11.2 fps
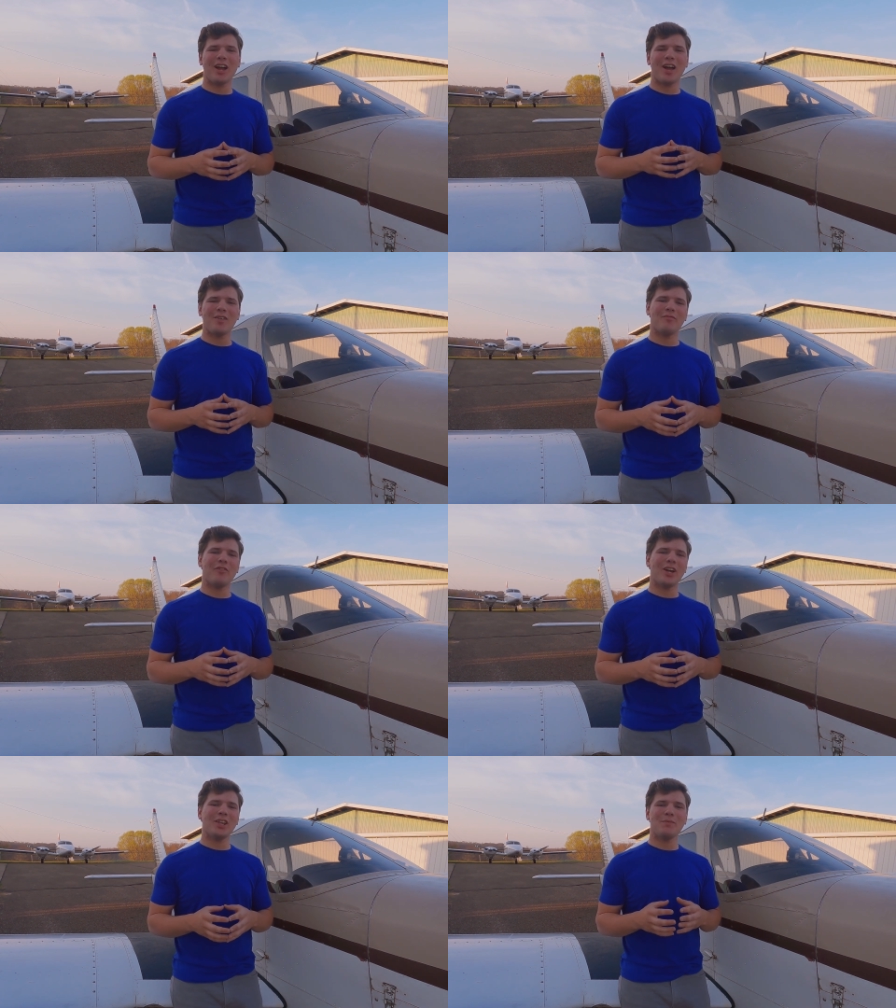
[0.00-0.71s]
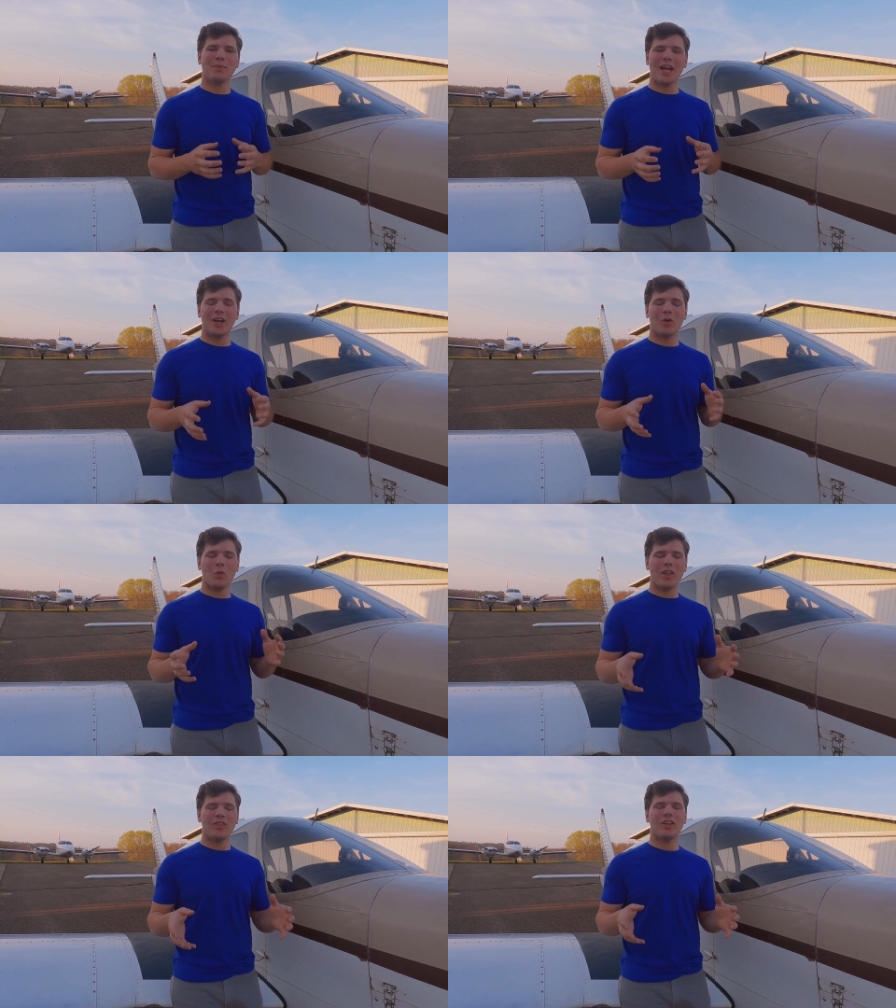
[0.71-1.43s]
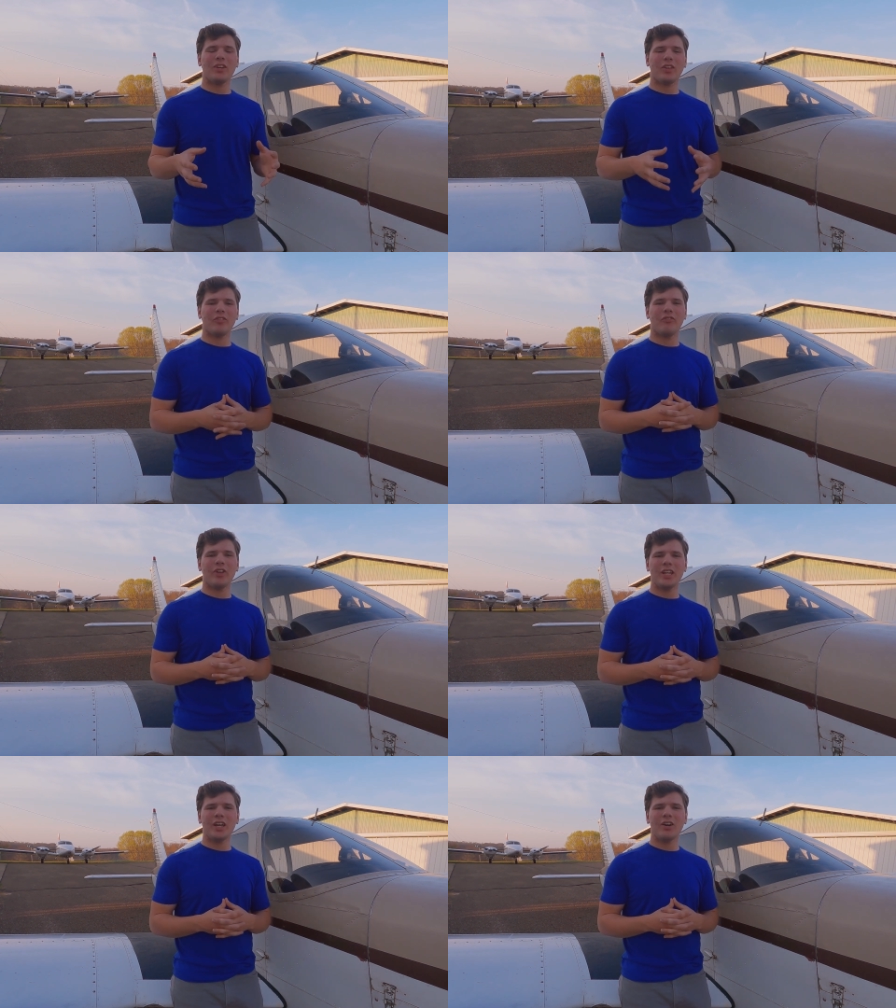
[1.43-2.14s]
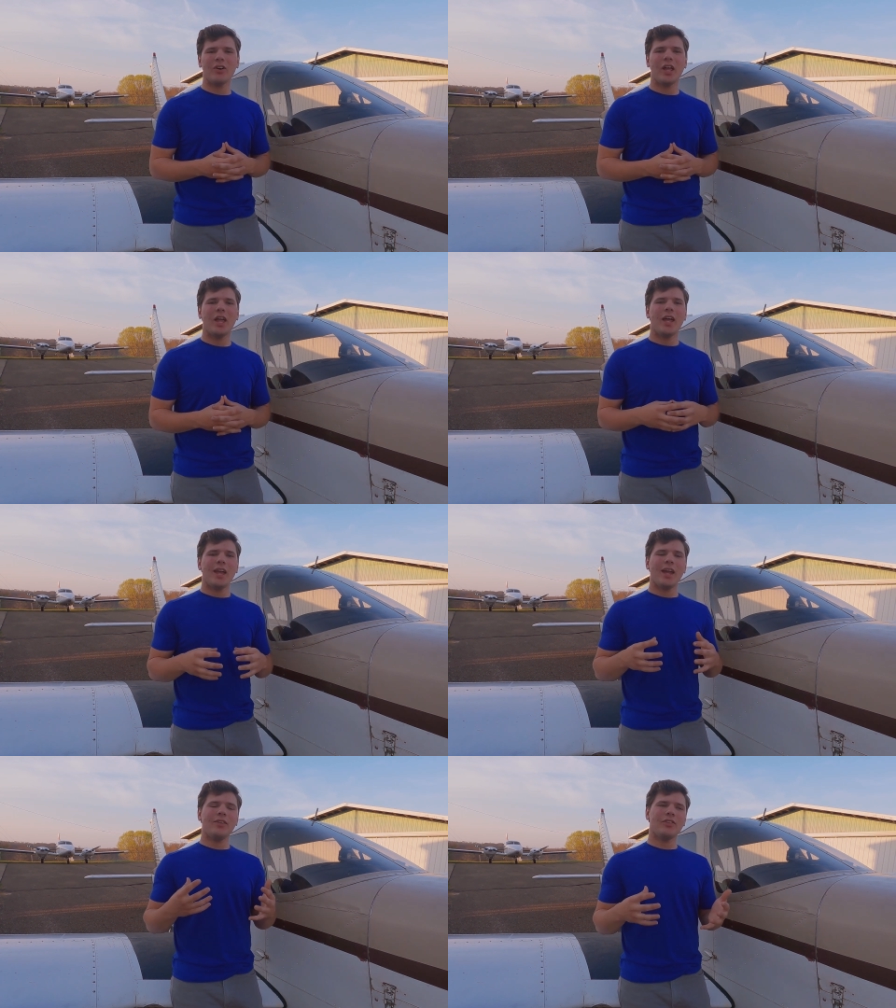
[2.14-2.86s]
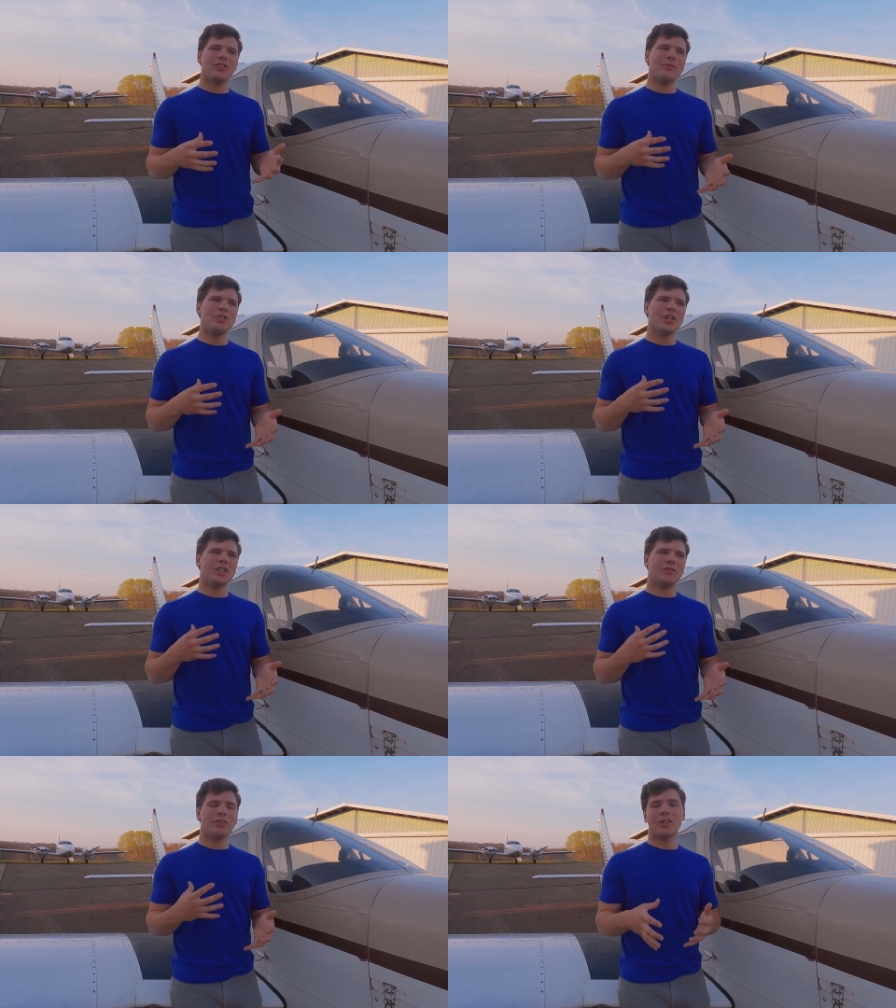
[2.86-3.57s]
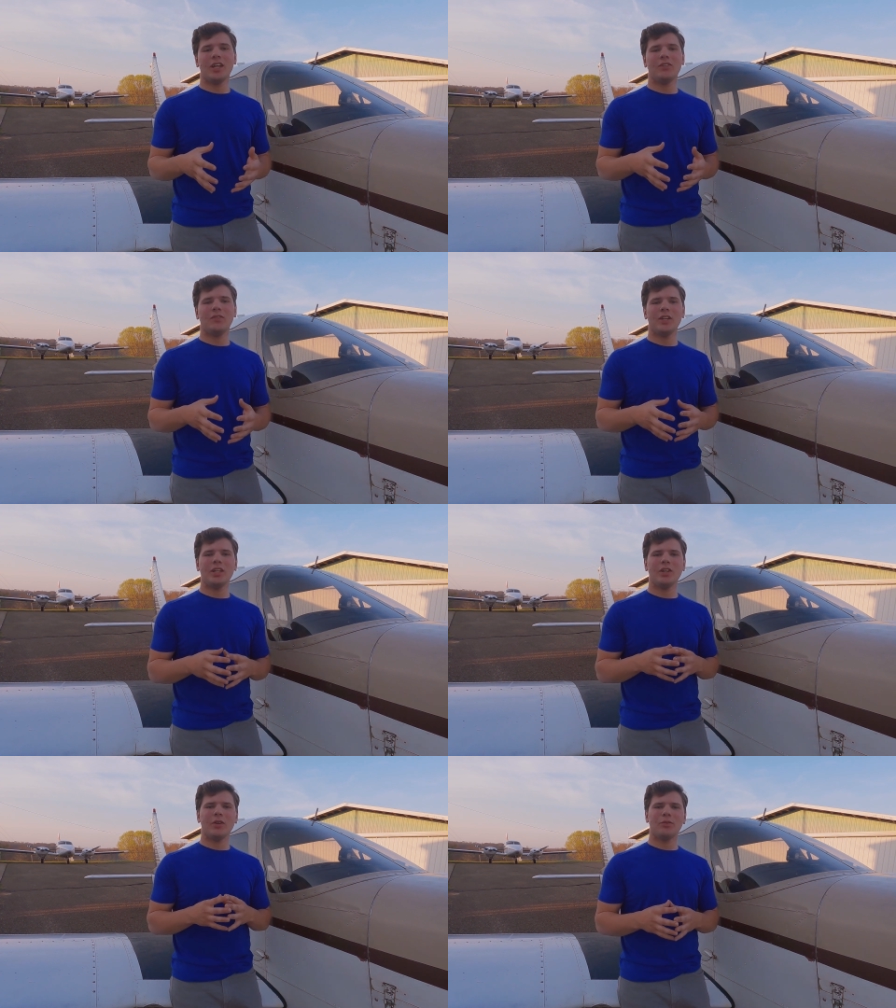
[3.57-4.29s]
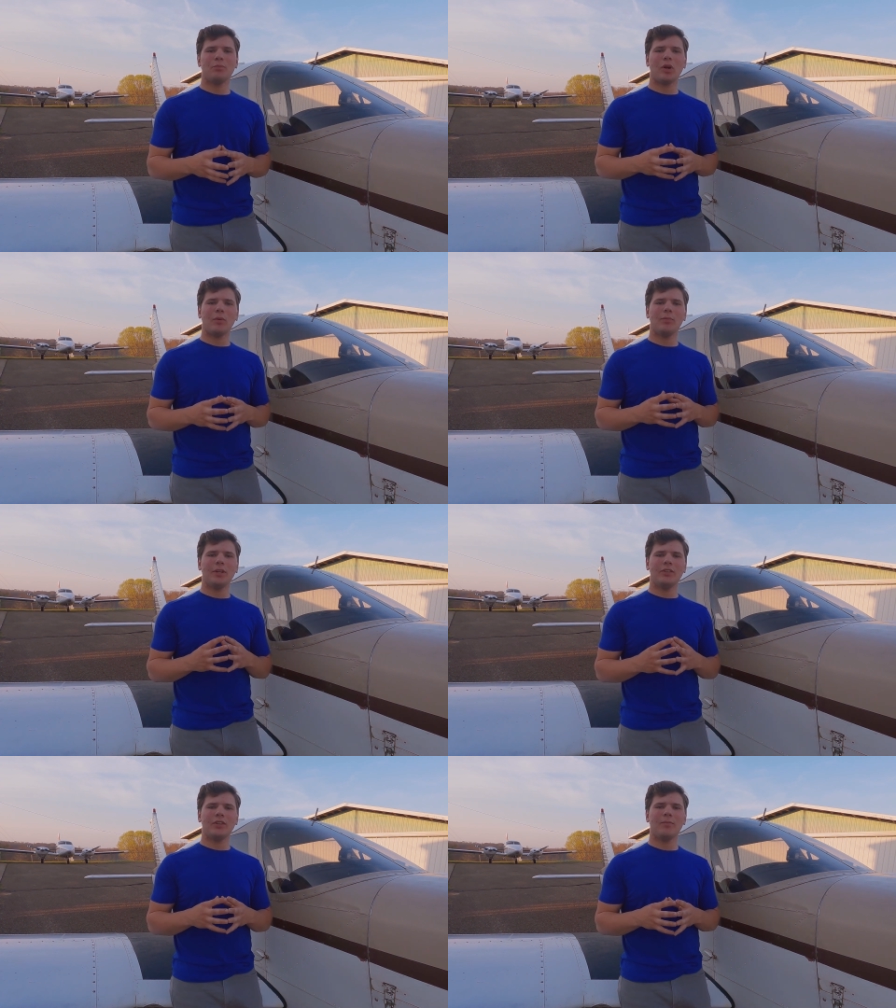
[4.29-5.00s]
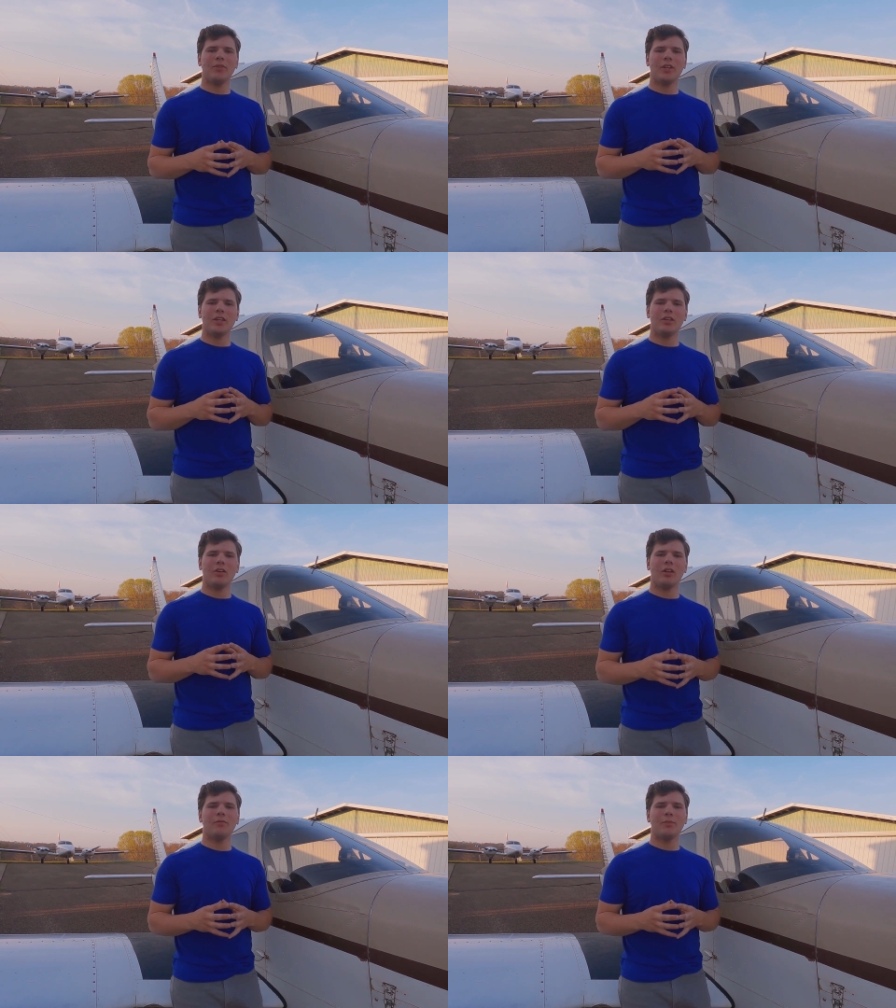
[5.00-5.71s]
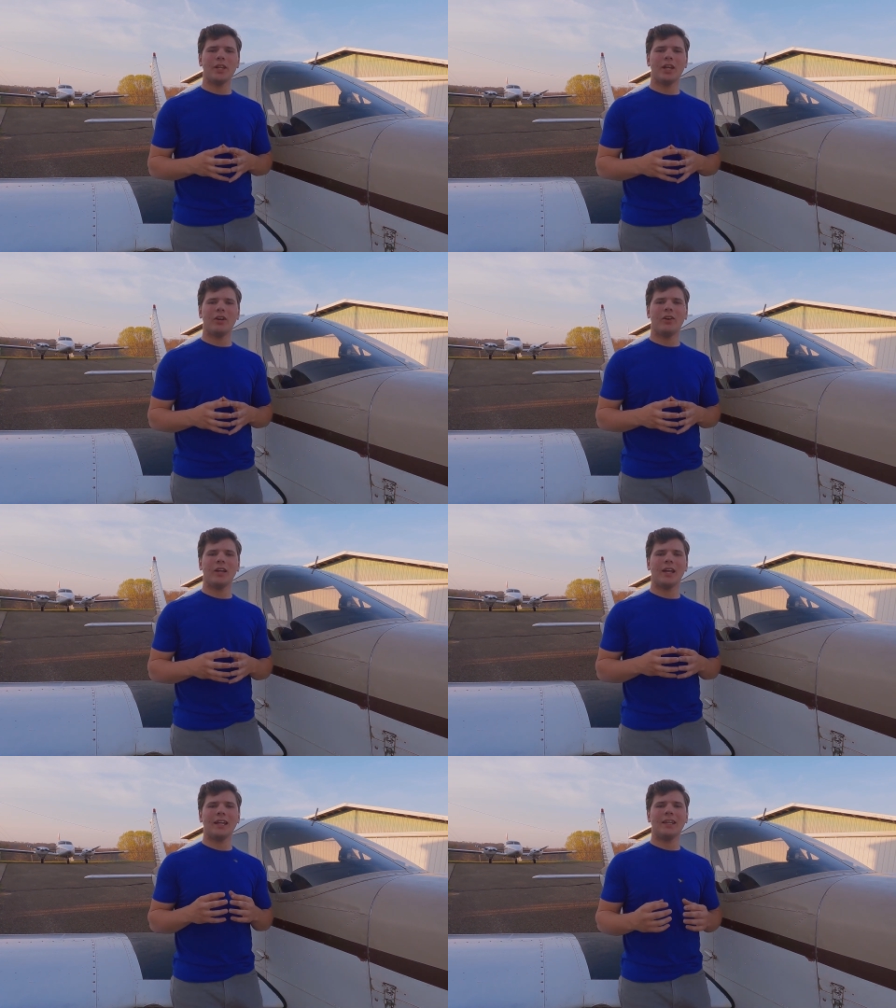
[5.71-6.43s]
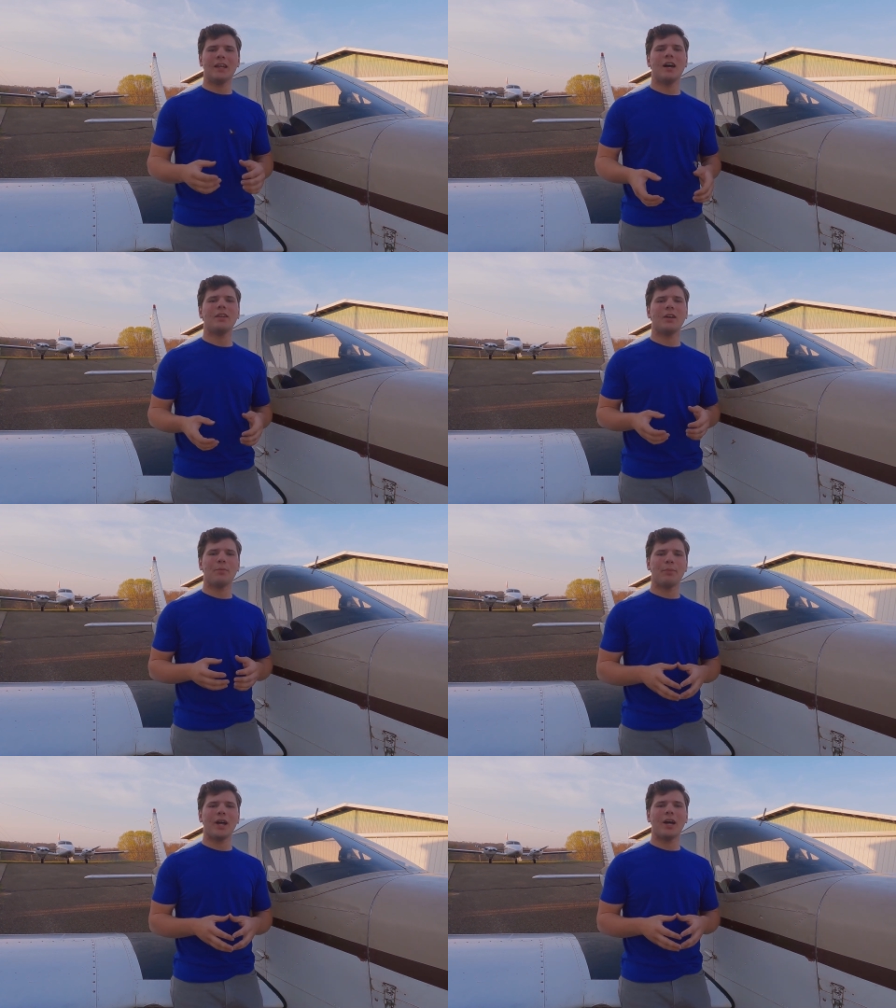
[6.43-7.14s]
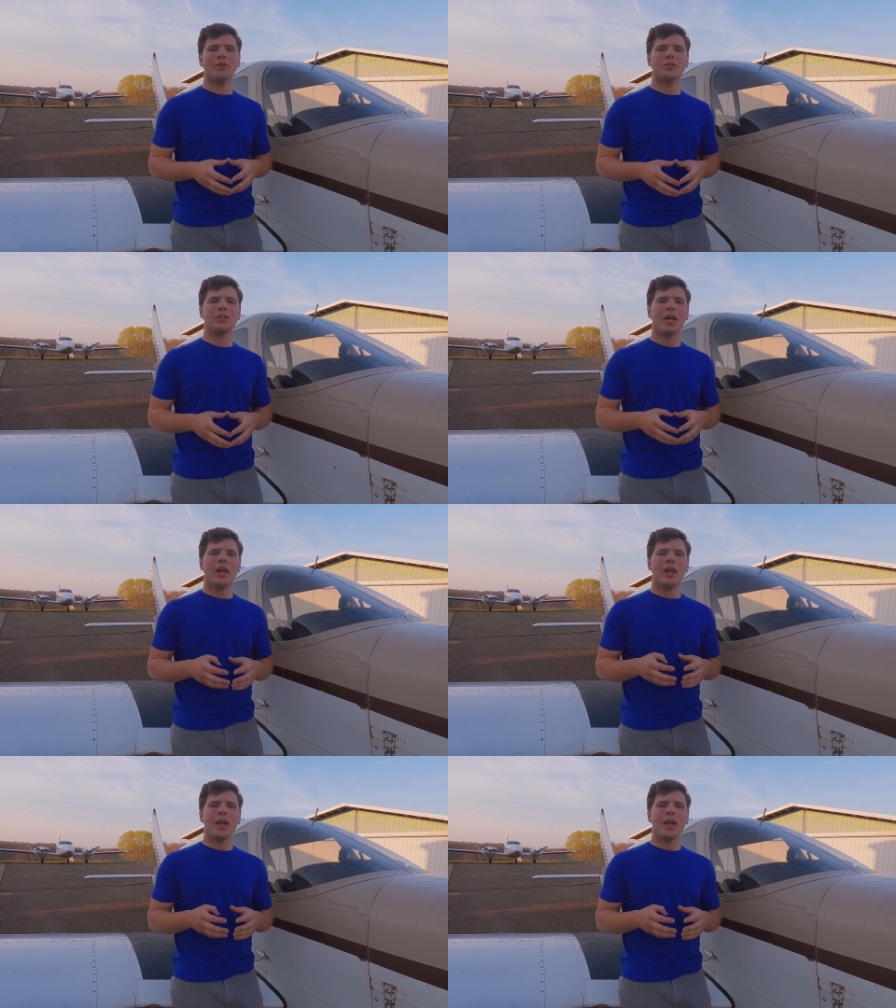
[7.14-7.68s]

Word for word: I'm finally back with another video, and the subject of today's video is probably something y'all have been hearing a lot about.